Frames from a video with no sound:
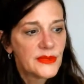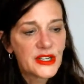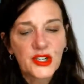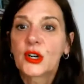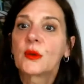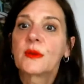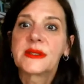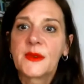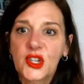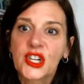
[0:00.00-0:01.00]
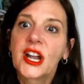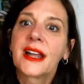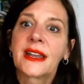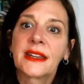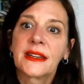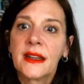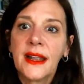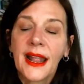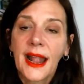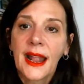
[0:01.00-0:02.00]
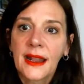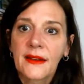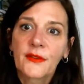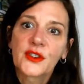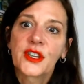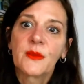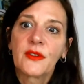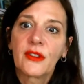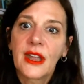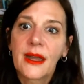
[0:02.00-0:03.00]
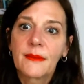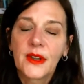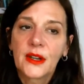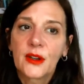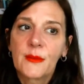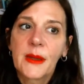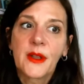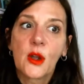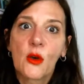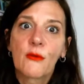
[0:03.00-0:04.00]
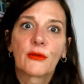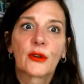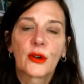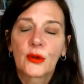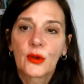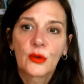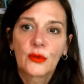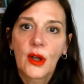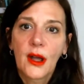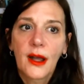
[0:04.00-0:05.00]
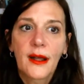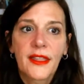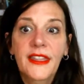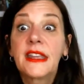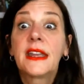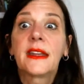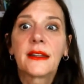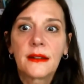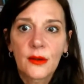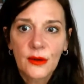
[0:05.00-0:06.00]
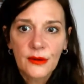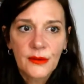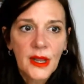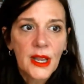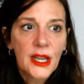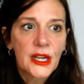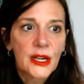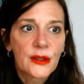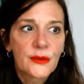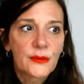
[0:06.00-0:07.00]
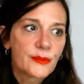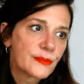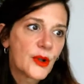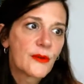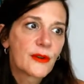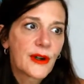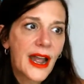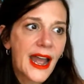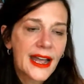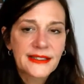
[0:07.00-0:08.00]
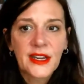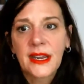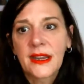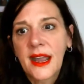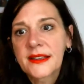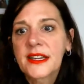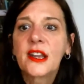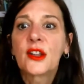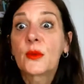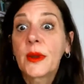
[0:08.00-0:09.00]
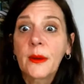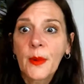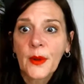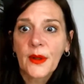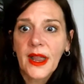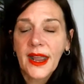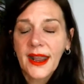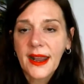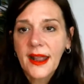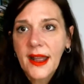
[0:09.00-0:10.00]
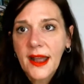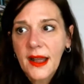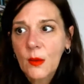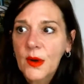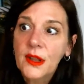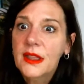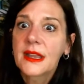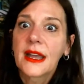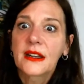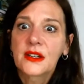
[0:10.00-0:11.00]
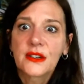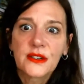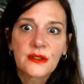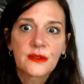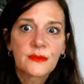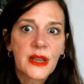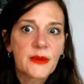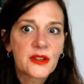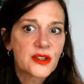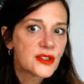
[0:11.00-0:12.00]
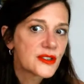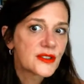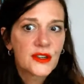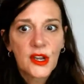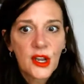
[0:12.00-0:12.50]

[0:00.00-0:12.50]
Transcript: let your charisma shine. And for some of you that, you may be over thinking, or, over asking other people, hey, what do you think I should do? Maybe you should just